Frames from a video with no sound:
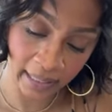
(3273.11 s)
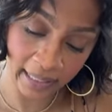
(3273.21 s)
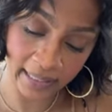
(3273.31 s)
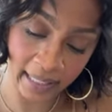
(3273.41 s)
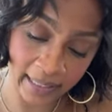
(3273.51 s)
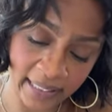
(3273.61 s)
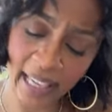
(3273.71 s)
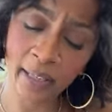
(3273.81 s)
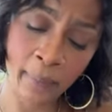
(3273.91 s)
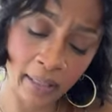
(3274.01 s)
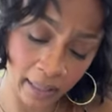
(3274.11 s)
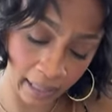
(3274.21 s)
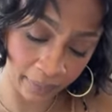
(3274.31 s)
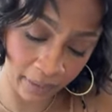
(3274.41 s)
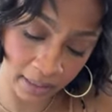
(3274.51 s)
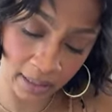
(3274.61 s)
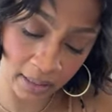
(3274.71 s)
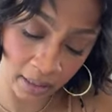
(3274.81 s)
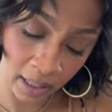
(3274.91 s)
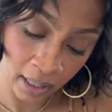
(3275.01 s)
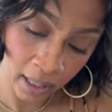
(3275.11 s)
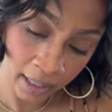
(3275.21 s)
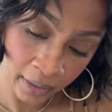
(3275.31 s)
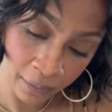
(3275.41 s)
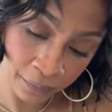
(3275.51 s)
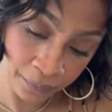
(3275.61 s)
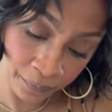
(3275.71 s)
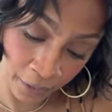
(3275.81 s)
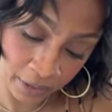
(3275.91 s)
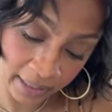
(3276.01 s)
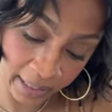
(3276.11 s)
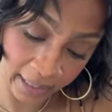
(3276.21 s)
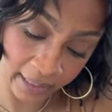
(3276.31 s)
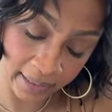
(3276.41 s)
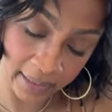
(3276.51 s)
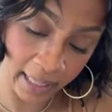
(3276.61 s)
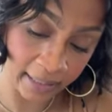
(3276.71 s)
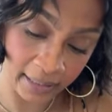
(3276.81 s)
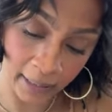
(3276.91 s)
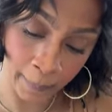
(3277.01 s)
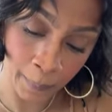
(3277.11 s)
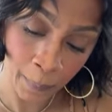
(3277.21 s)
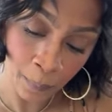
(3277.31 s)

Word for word: He said, Take my life. This is 1 Kings 19.